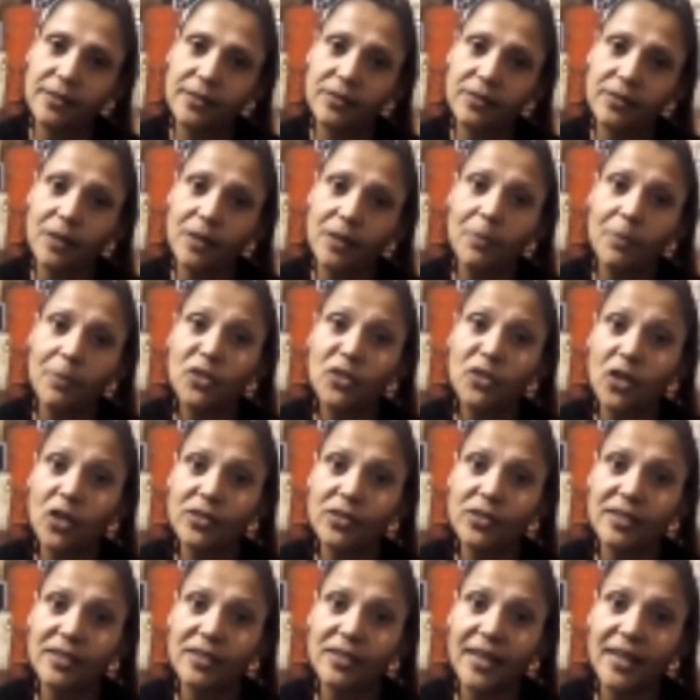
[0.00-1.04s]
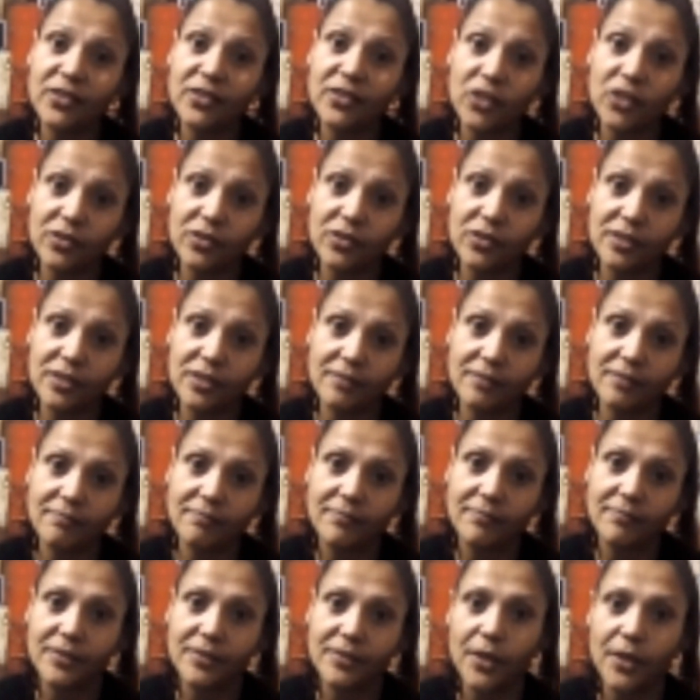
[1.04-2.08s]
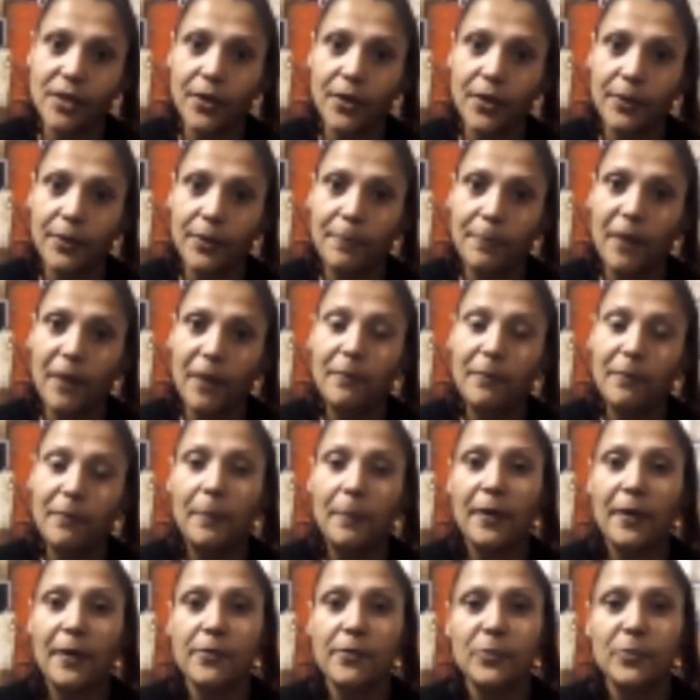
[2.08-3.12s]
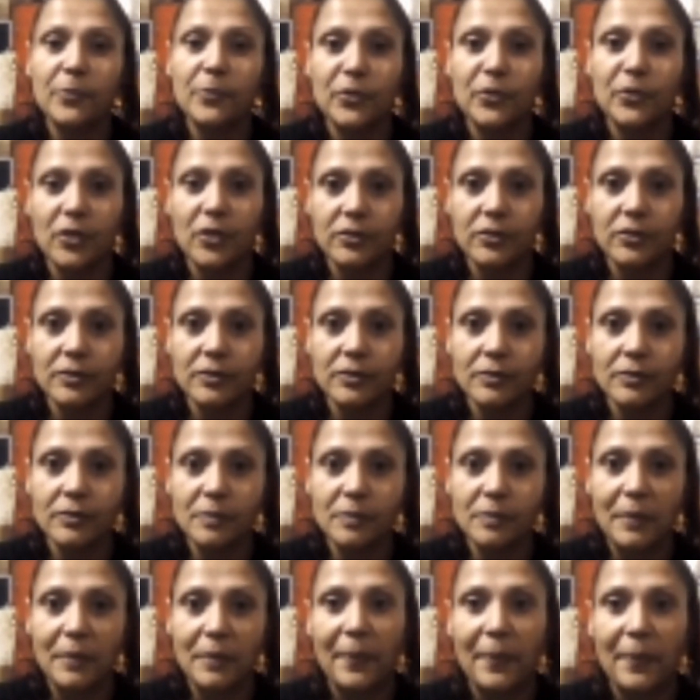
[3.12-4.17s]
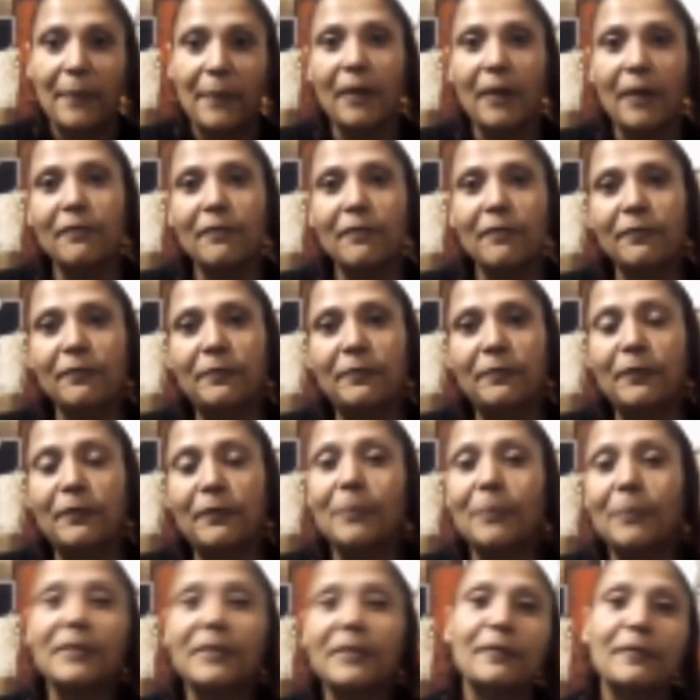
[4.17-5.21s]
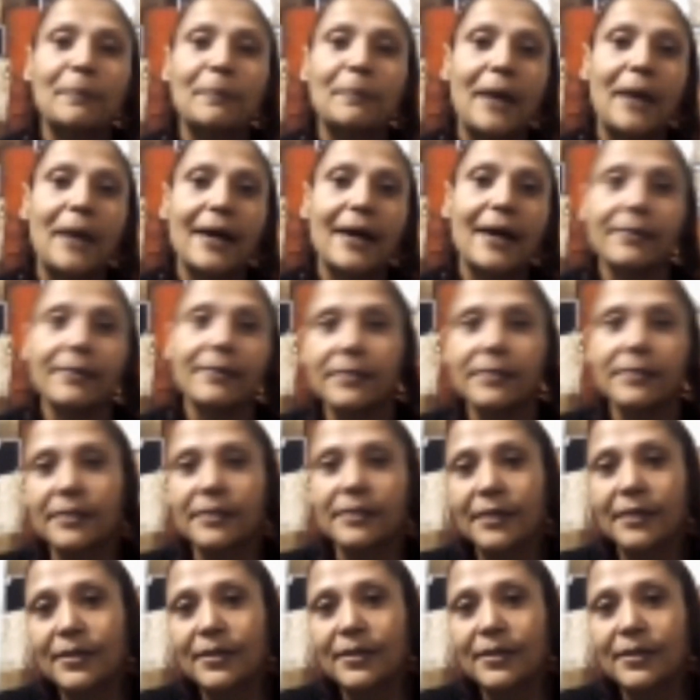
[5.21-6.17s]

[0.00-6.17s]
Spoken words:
I'm a Johnson and Johnson. So both my parents were Johnsons, but they're both from different parts.